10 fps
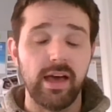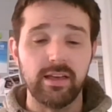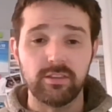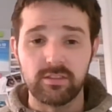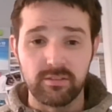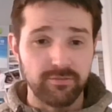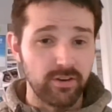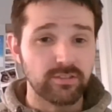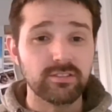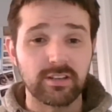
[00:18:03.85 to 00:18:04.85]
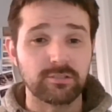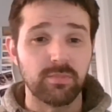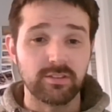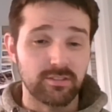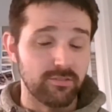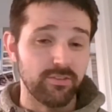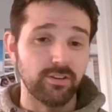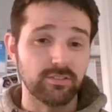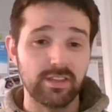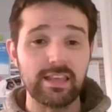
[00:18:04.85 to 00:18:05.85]
that the first 6 months, the
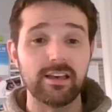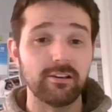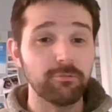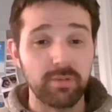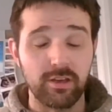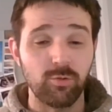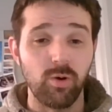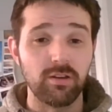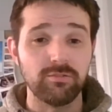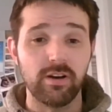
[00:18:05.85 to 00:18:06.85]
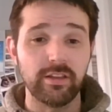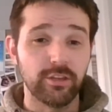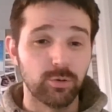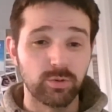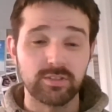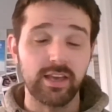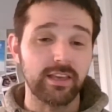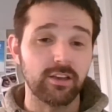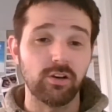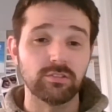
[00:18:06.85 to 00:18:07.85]
first year of being qualified, you are
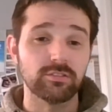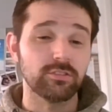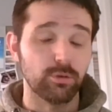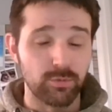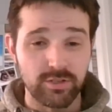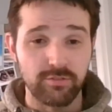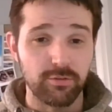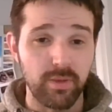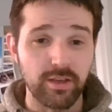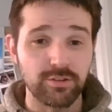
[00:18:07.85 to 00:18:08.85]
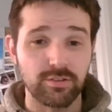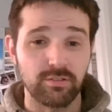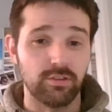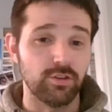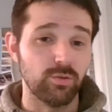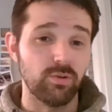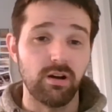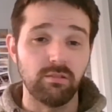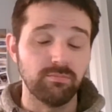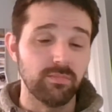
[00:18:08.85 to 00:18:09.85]
taking on so much information, you
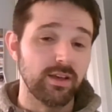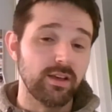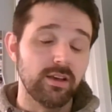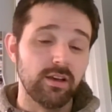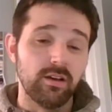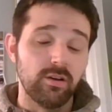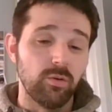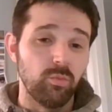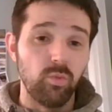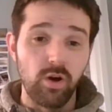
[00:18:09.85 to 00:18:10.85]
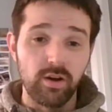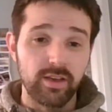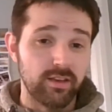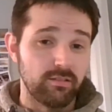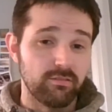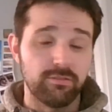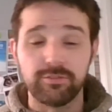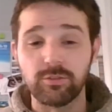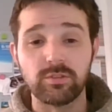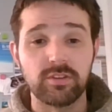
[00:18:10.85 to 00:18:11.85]
are working
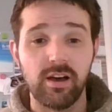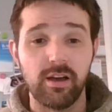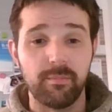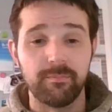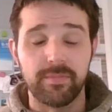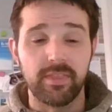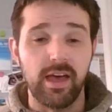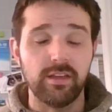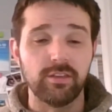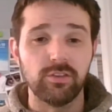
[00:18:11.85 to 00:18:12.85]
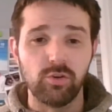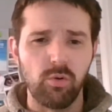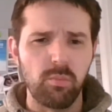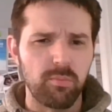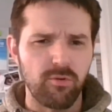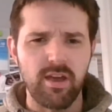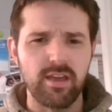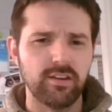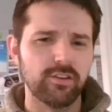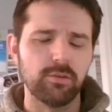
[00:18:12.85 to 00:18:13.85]
full time, that your
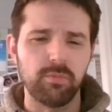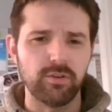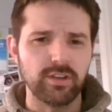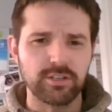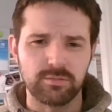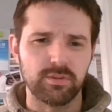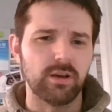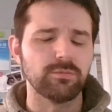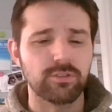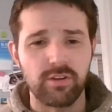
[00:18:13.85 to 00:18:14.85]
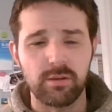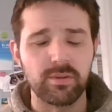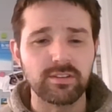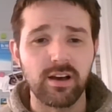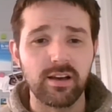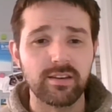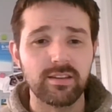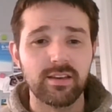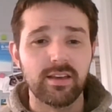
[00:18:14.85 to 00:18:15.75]
brain and your body just becomes incredibly tired.